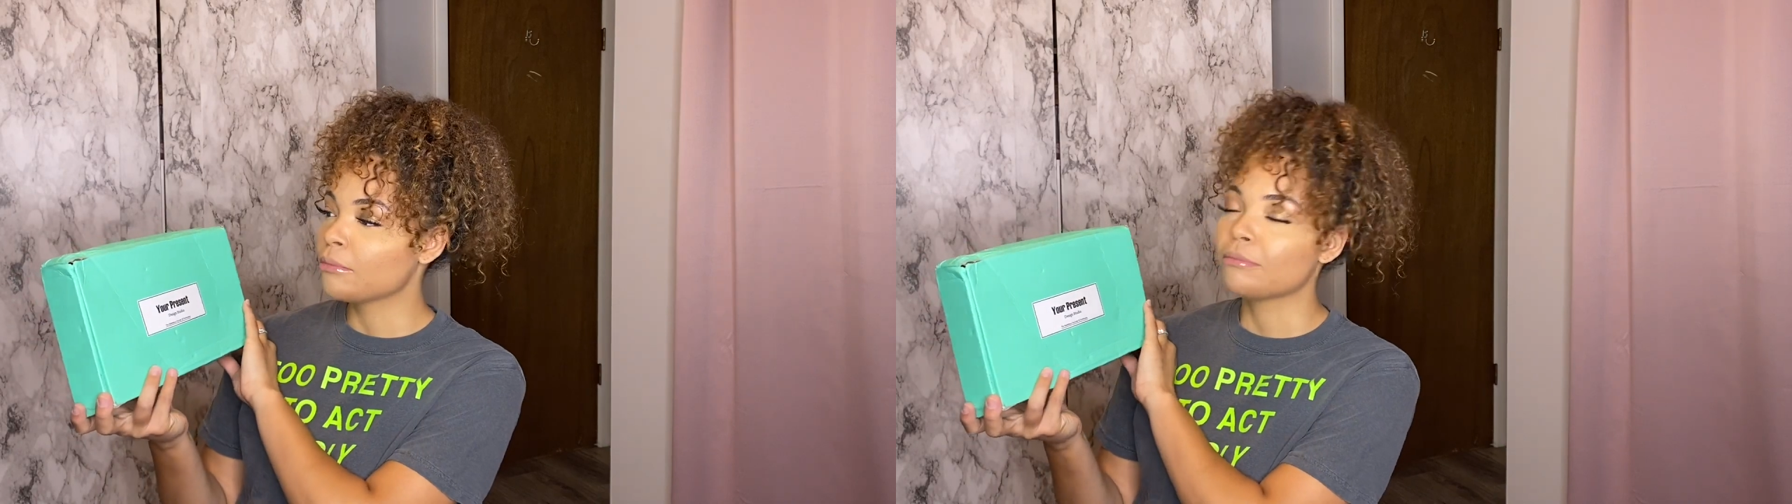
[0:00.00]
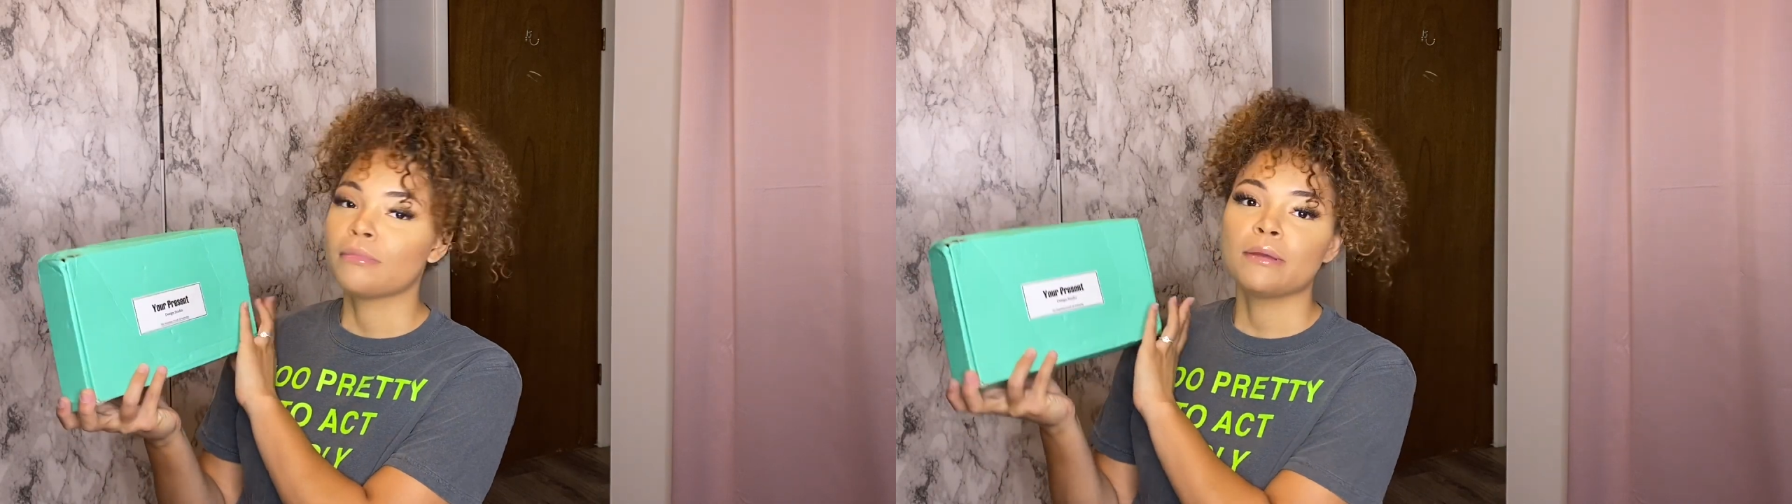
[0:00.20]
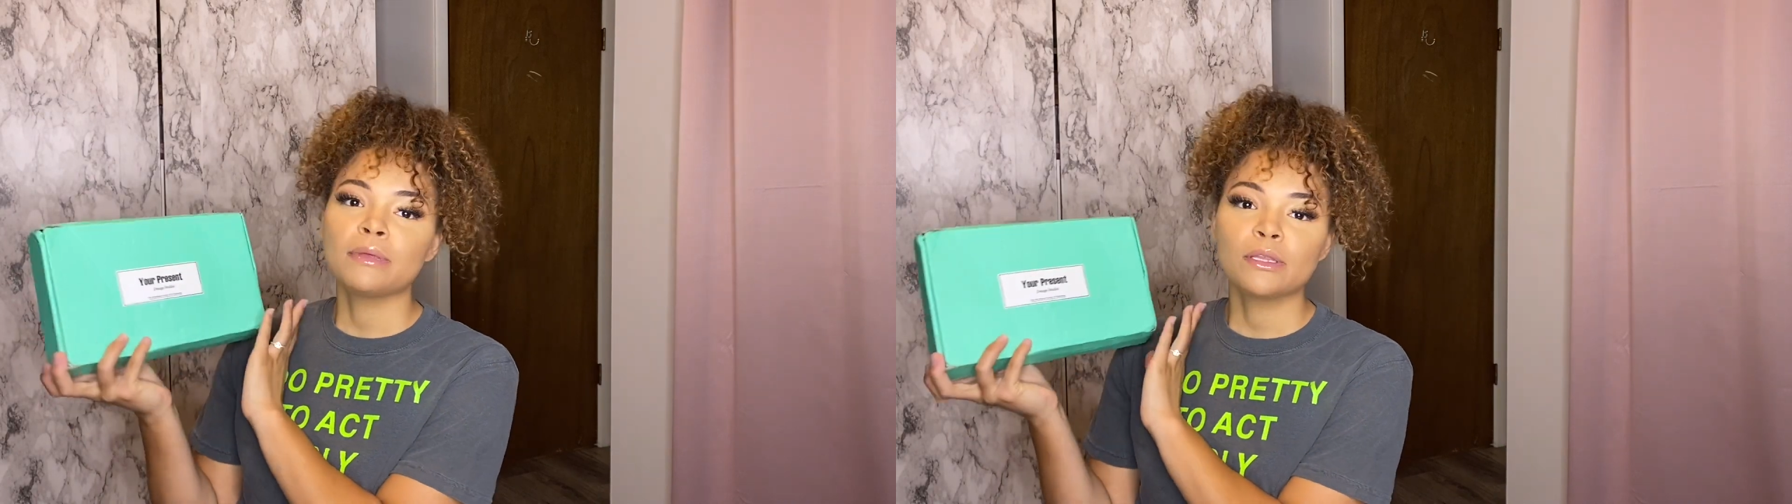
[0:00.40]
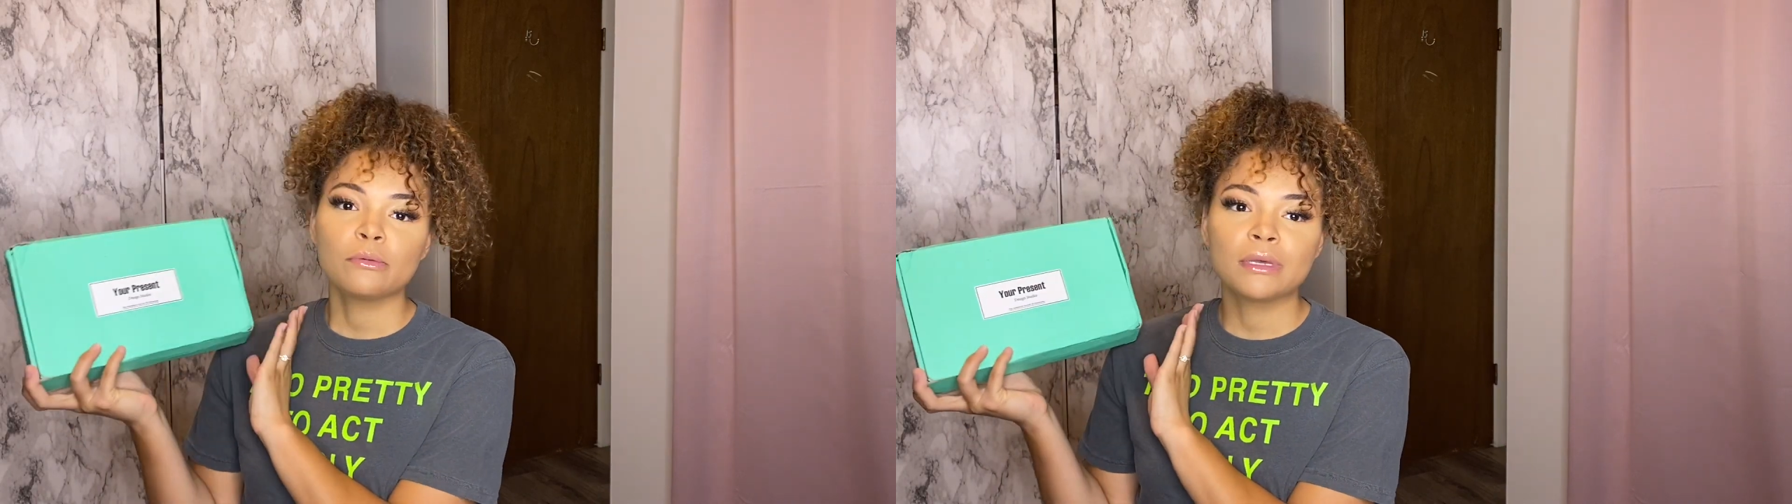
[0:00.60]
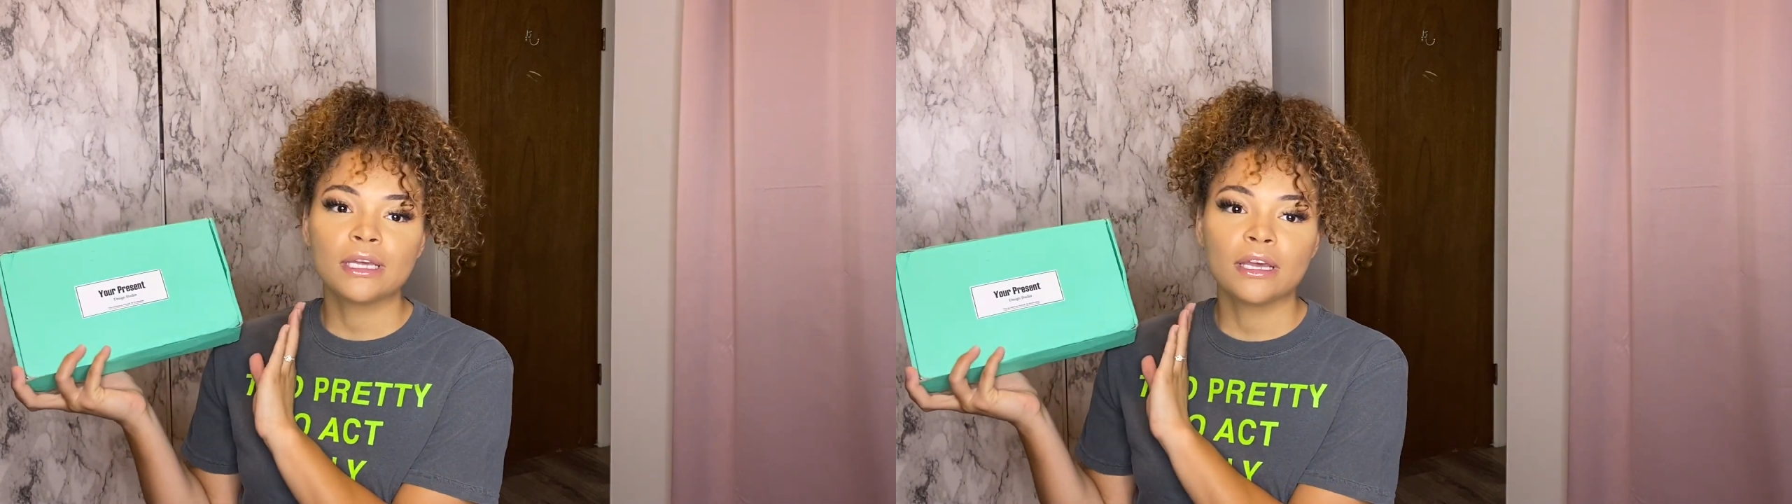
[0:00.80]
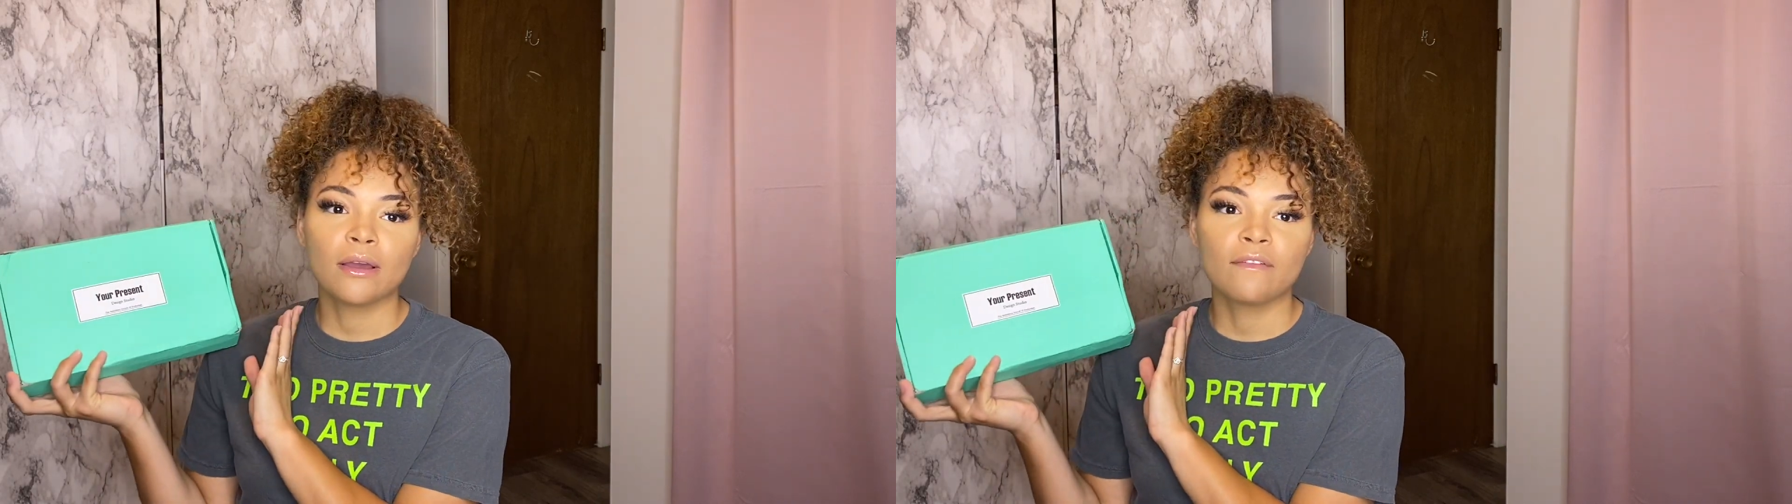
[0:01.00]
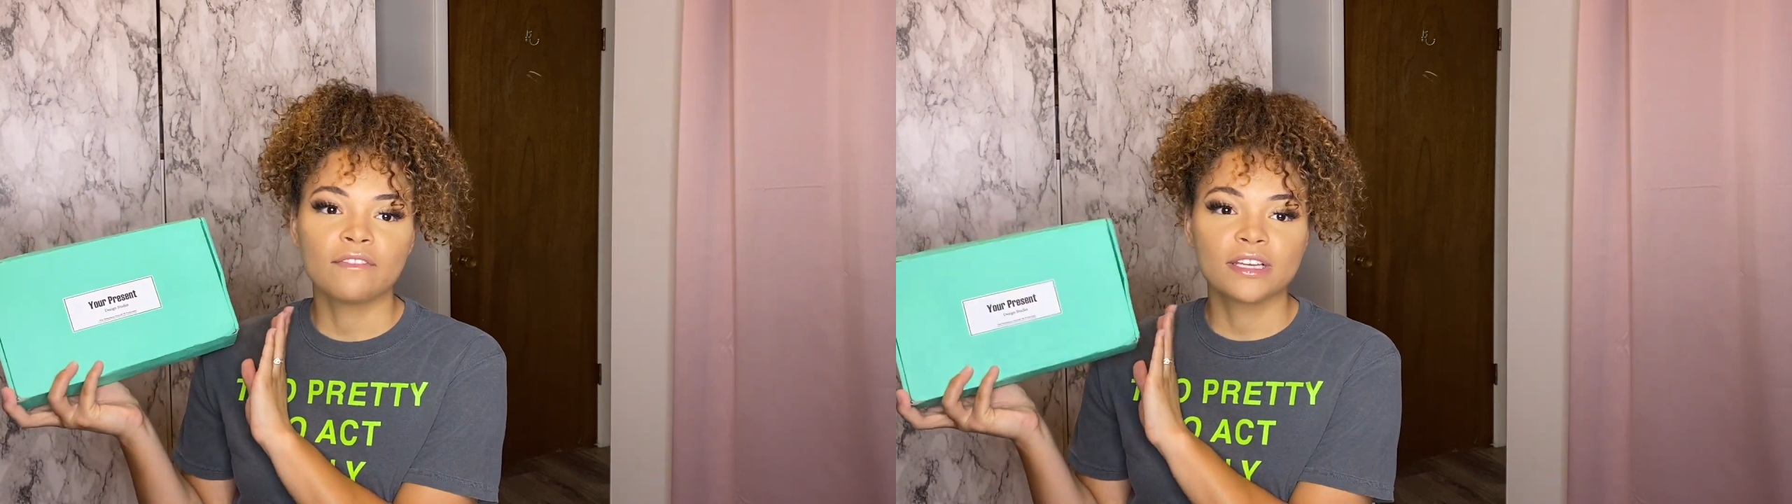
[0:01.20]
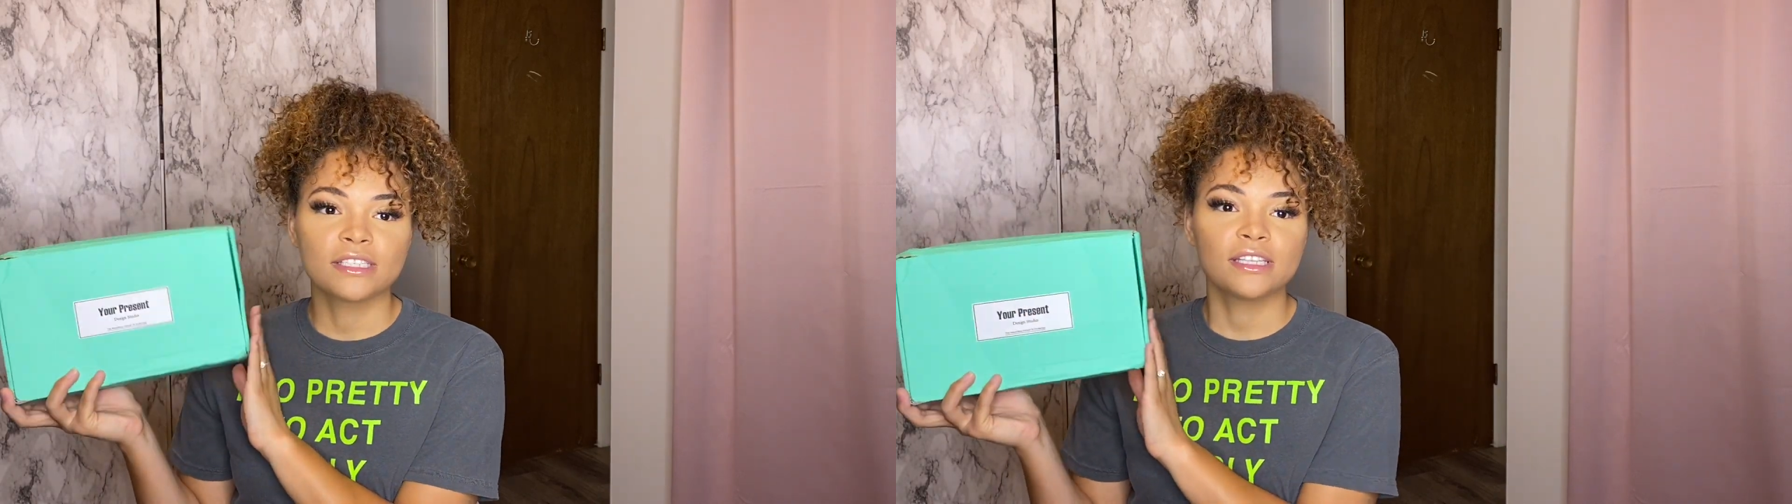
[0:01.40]
maybe they'll be
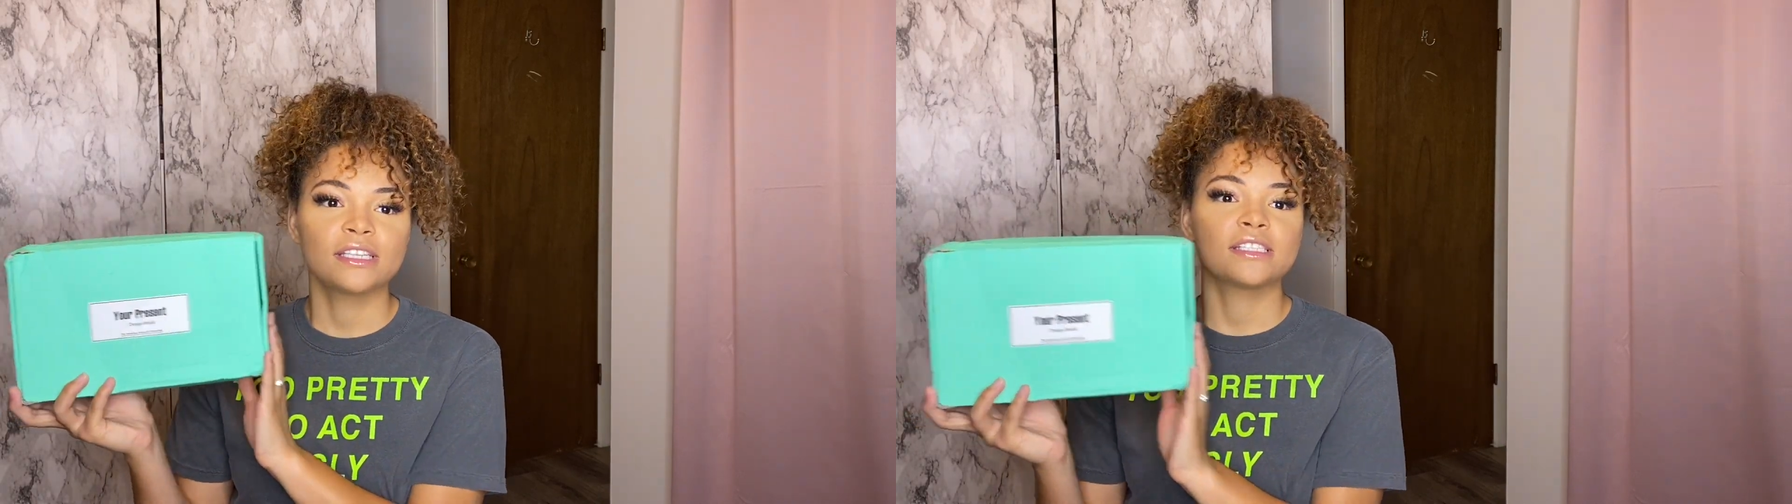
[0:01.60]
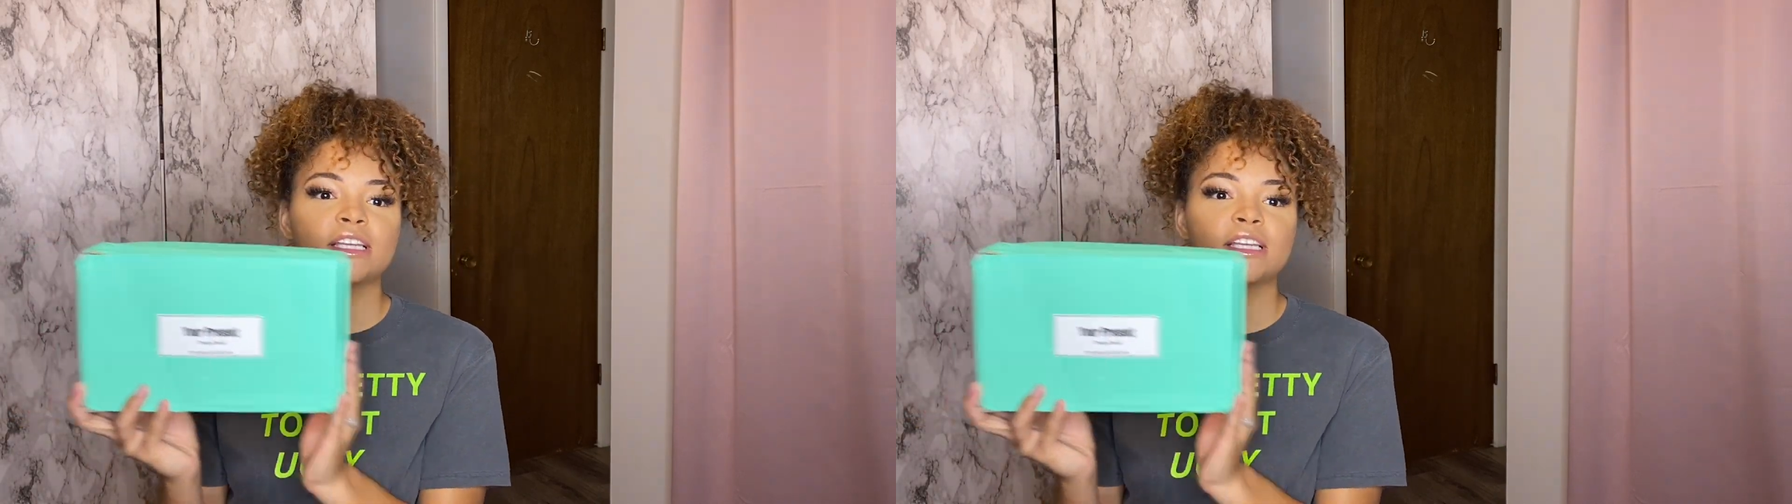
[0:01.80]
fixing this